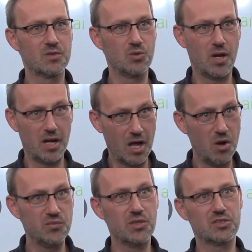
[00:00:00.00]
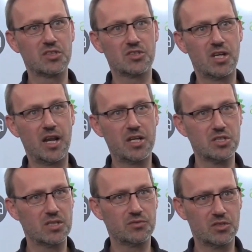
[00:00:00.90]
to allow for the
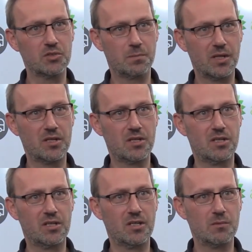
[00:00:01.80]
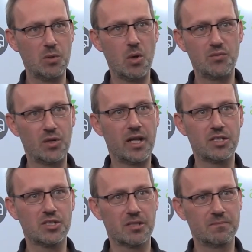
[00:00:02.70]
installation of this big, uh, powerful
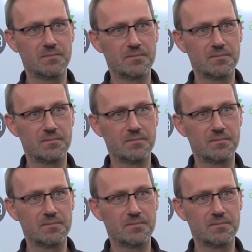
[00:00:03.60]
engine.